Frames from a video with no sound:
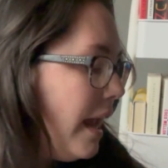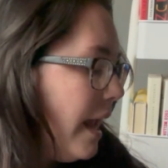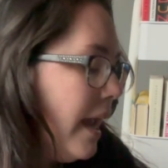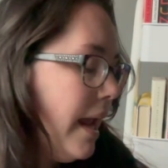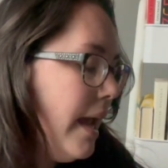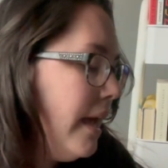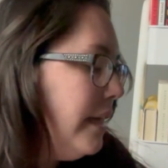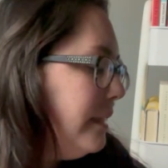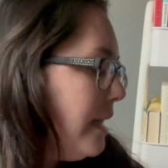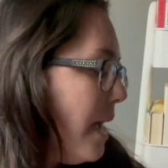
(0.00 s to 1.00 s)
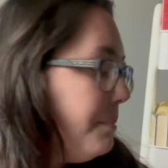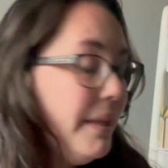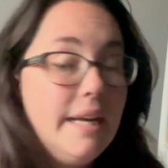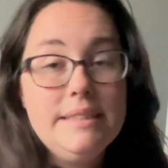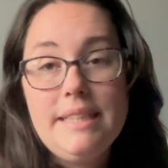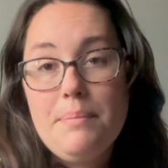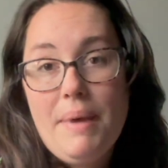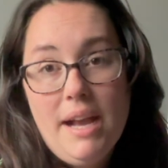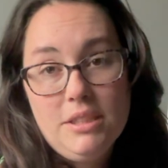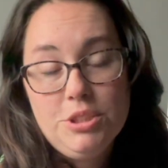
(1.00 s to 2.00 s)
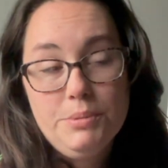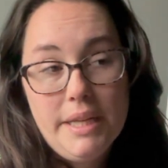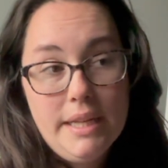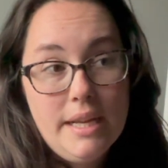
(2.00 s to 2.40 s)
and I plan to get back to it.